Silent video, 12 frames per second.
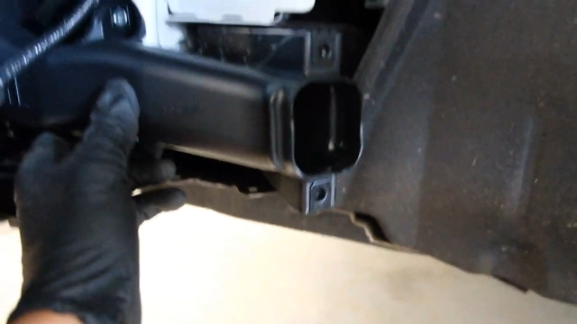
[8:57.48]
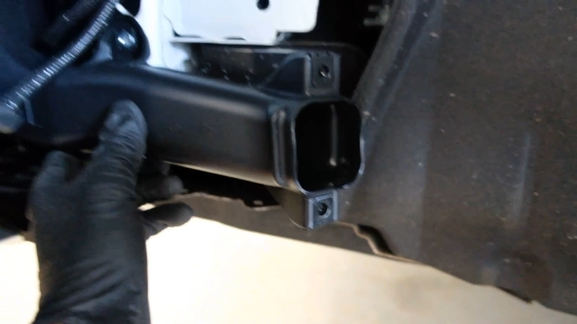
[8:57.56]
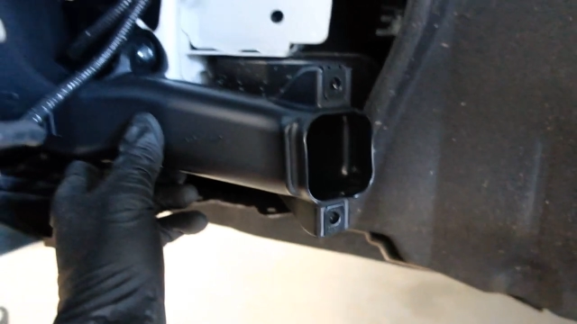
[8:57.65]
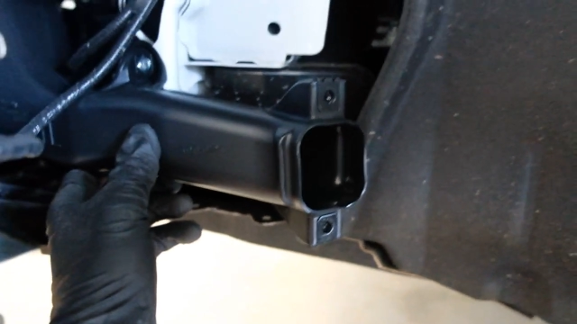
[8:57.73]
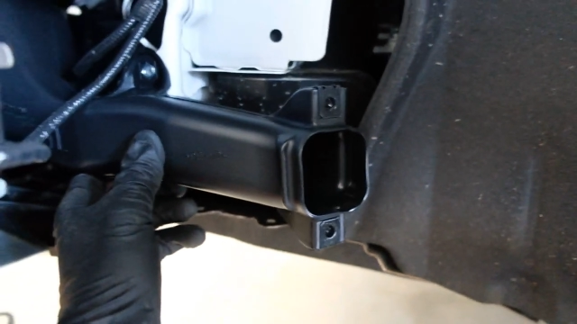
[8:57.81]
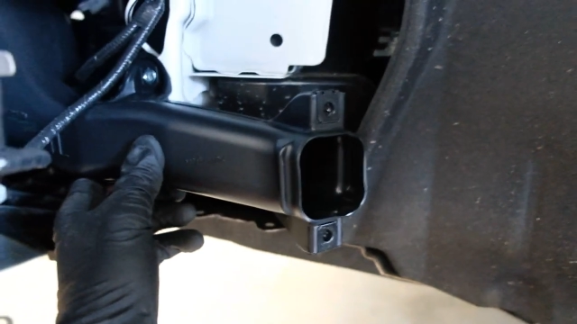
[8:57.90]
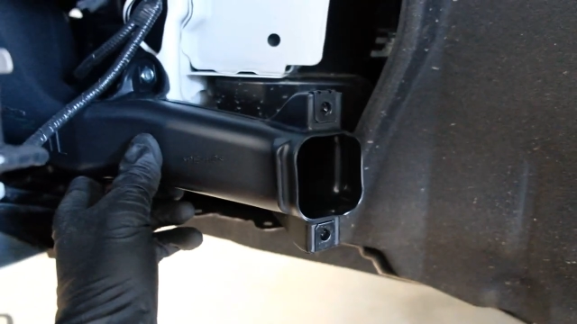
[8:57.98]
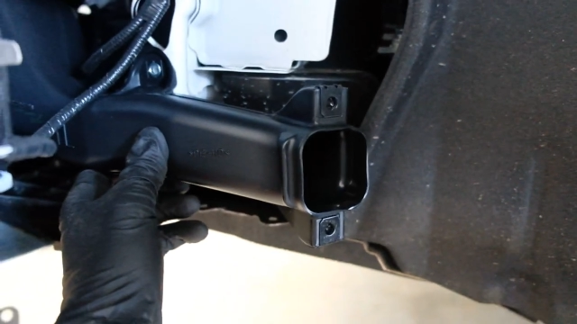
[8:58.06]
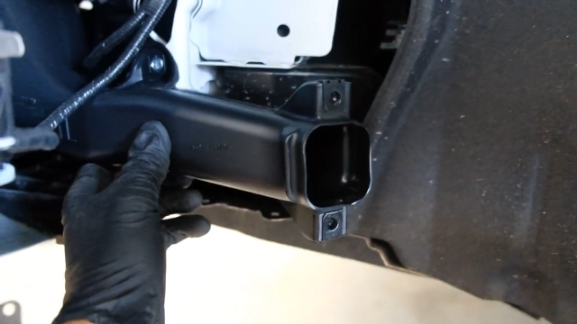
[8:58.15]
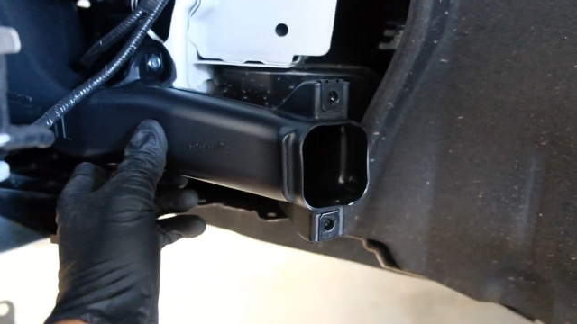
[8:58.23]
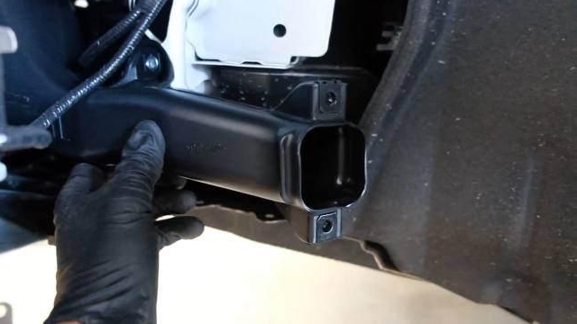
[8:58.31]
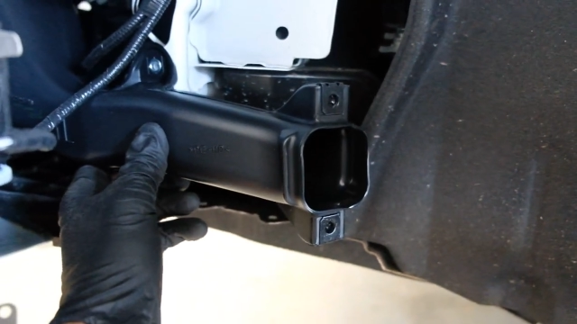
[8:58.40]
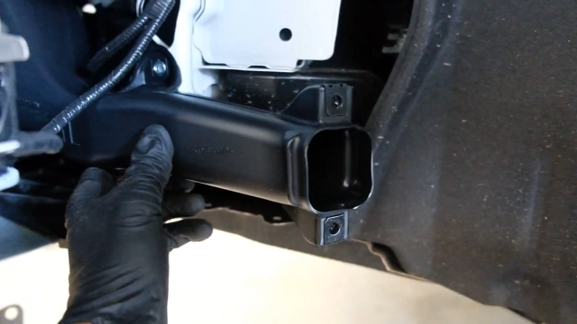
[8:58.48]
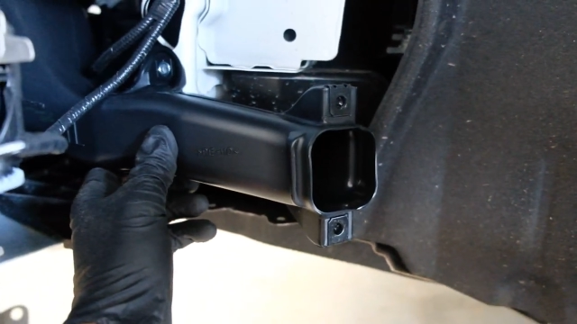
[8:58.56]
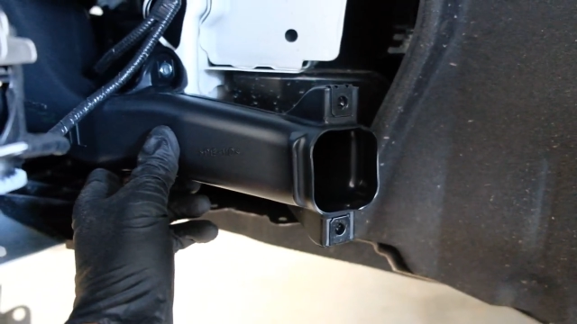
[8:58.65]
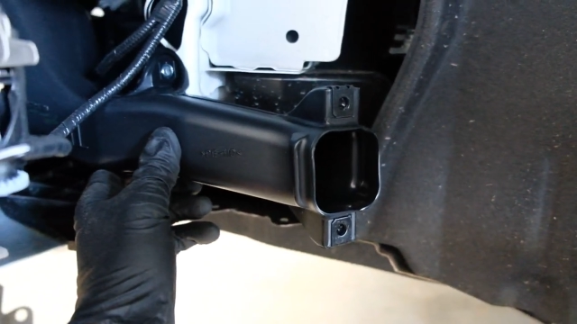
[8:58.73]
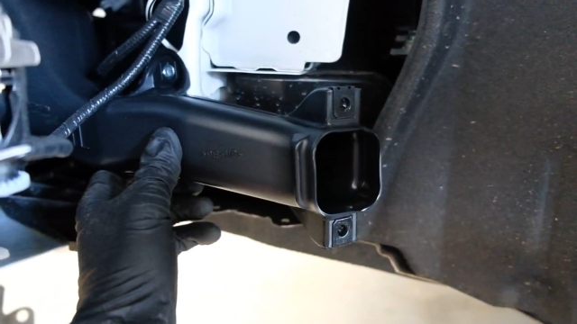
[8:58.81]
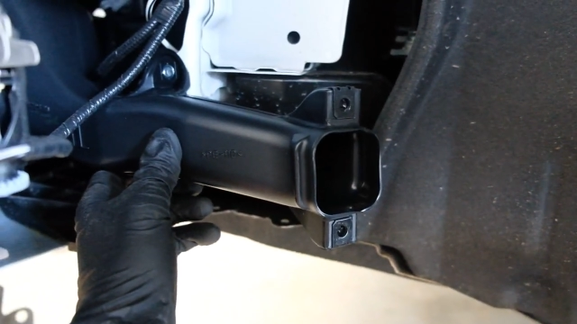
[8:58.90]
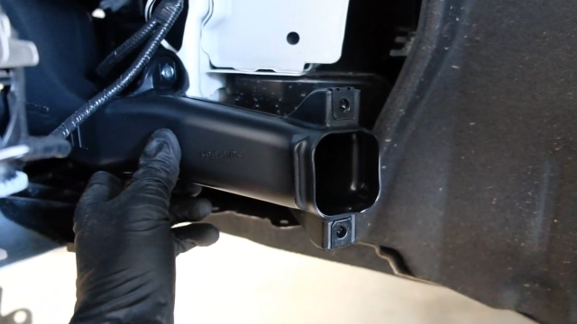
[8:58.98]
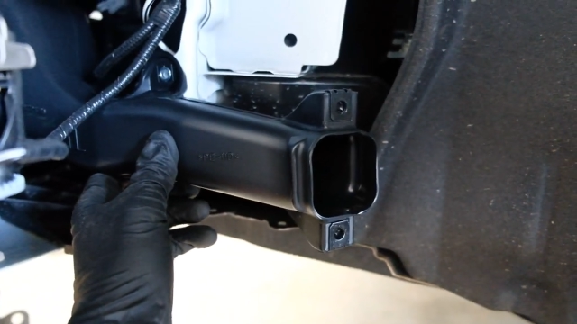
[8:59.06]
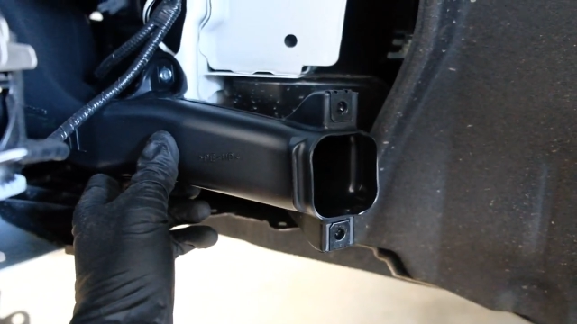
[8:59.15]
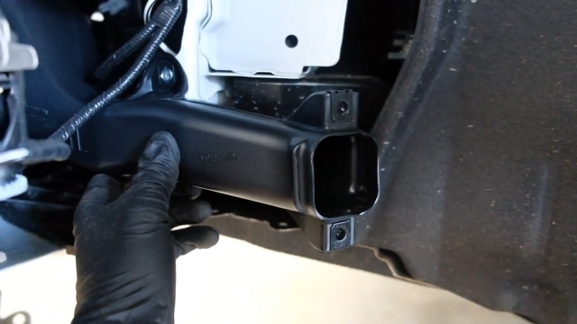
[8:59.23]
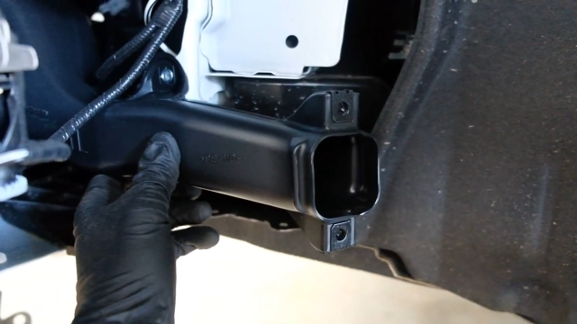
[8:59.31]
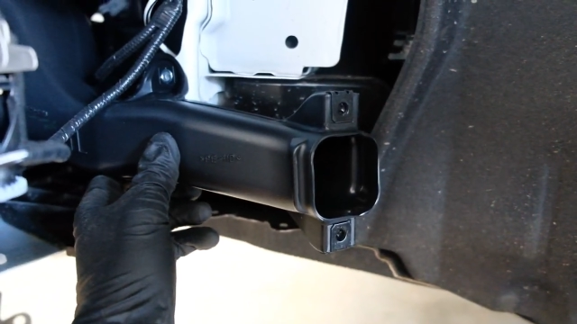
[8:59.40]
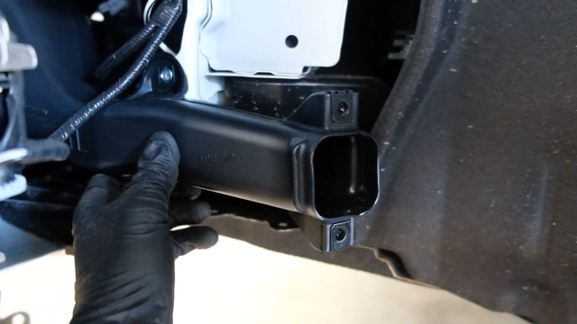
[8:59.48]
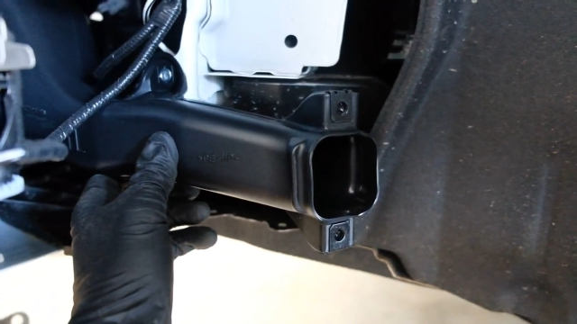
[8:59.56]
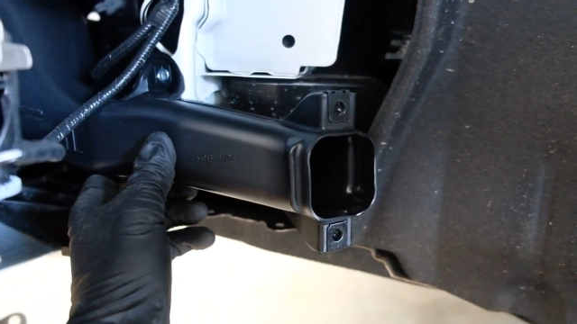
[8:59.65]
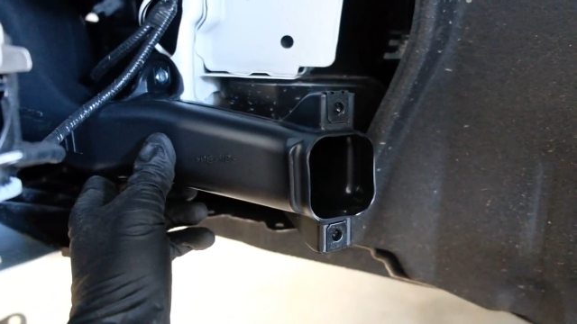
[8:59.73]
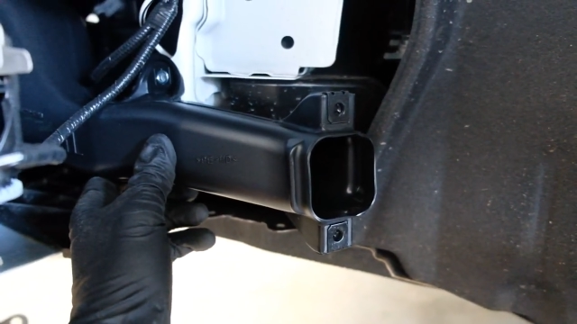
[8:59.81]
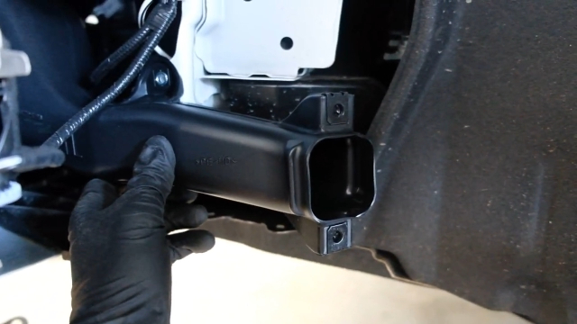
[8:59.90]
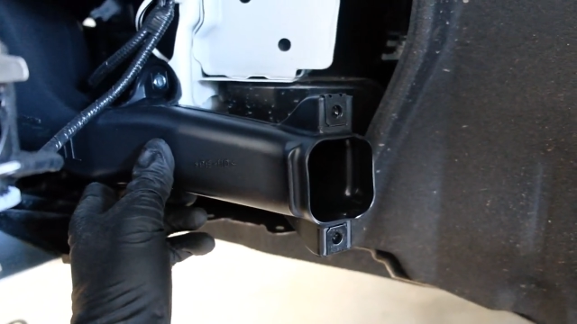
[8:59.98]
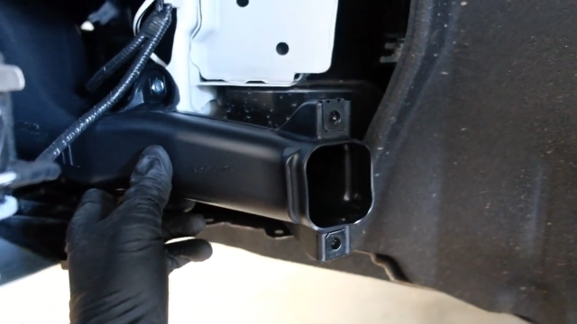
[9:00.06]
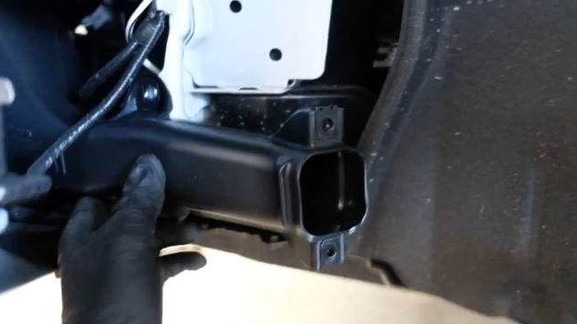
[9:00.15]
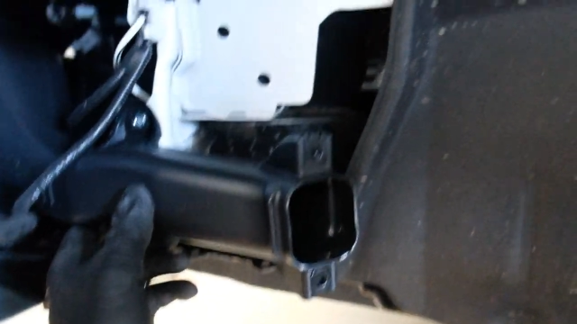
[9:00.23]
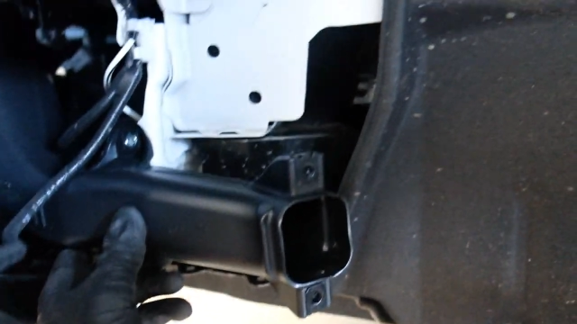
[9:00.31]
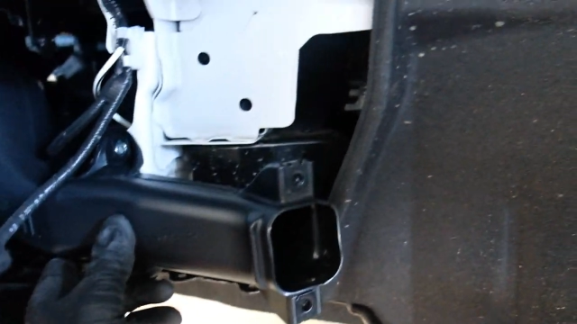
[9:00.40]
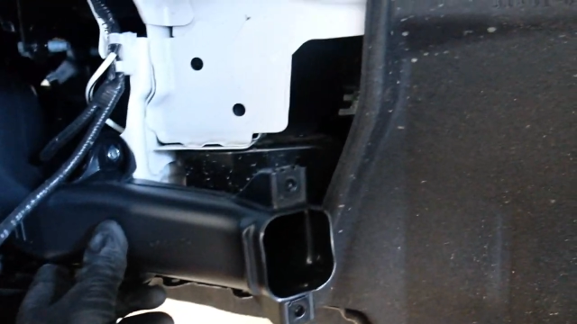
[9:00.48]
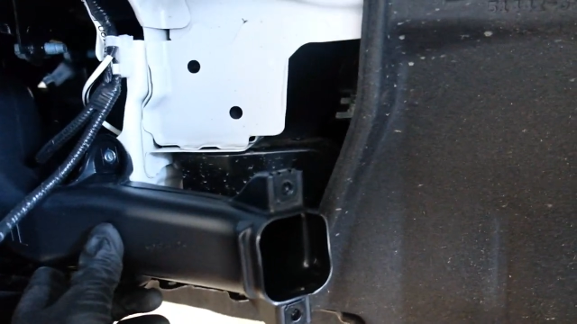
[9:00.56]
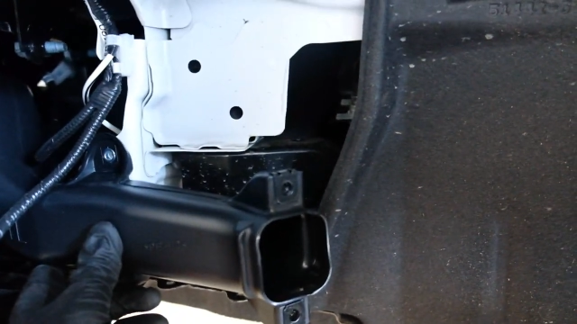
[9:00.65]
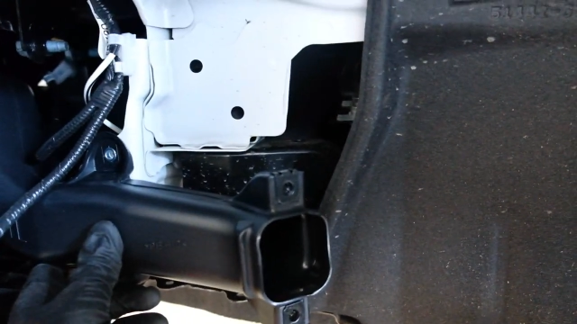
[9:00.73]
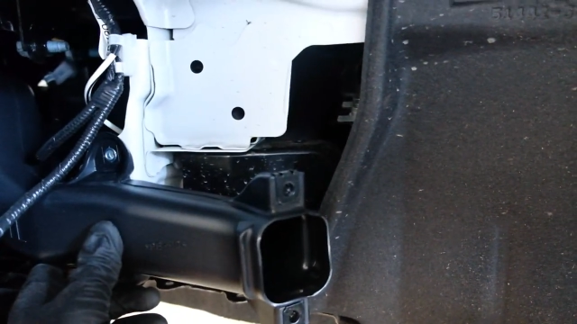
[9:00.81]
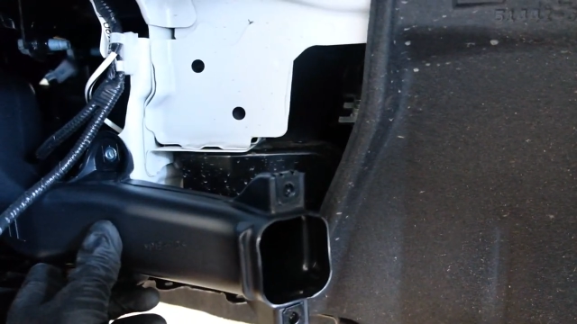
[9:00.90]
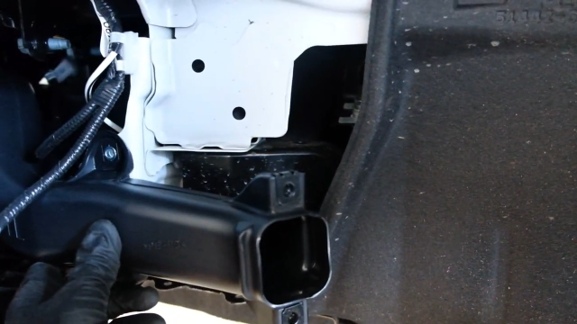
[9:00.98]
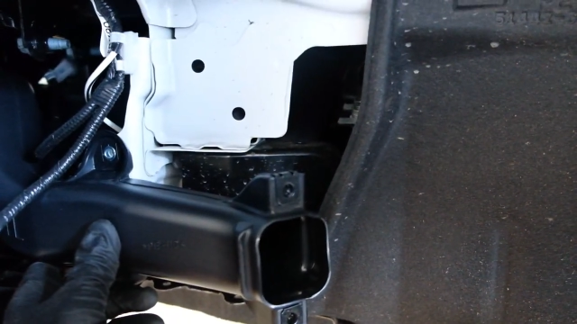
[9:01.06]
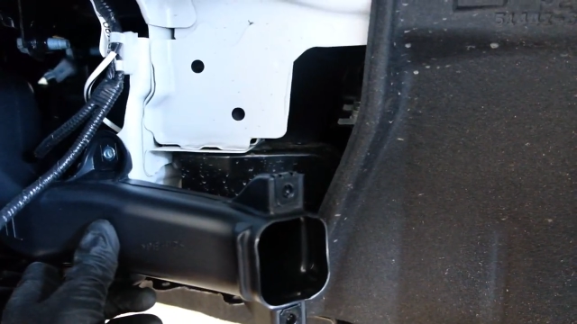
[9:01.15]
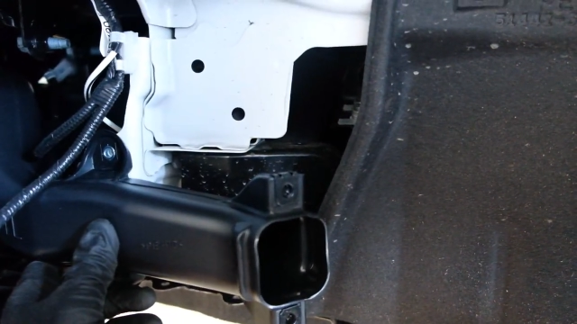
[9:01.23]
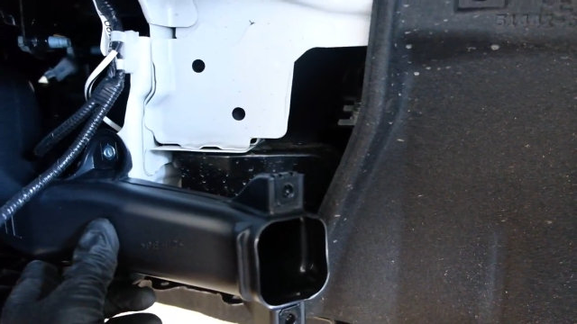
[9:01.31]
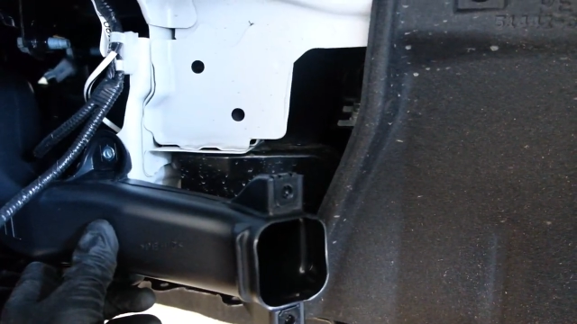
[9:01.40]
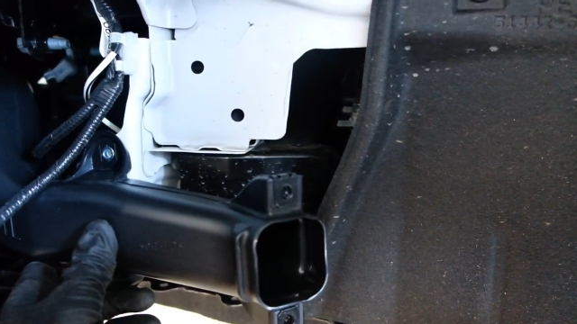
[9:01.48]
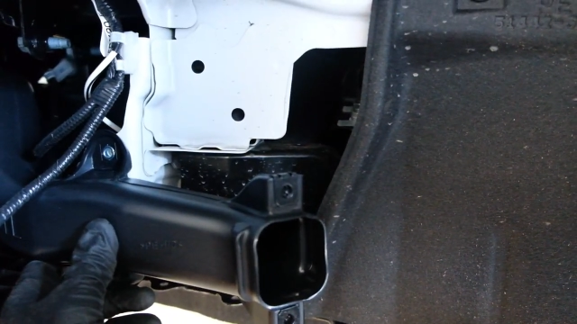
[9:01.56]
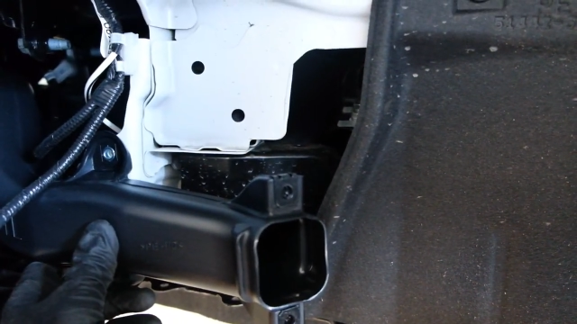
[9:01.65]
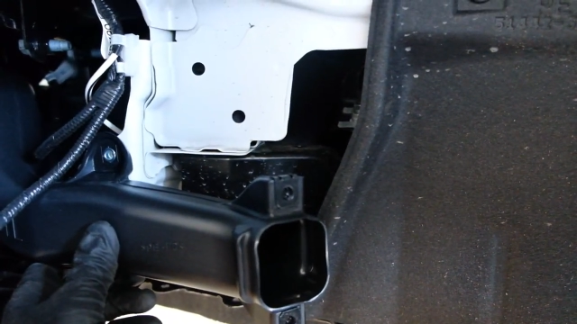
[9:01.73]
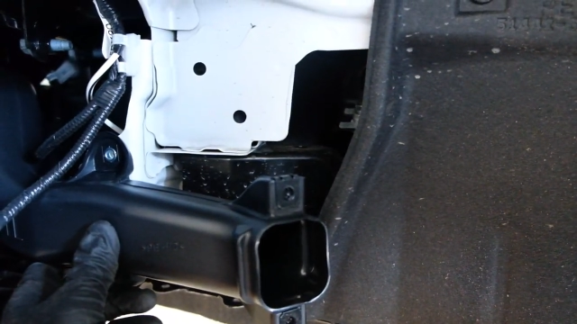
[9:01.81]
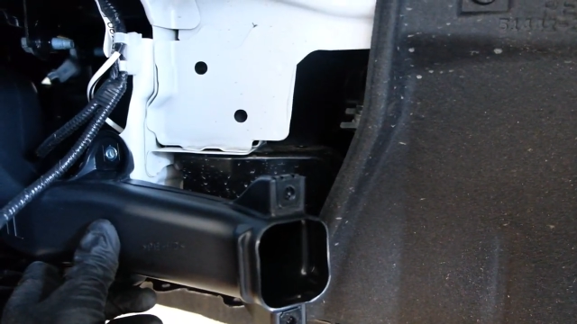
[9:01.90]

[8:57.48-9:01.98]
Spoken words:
Nobody's mouth can be seen.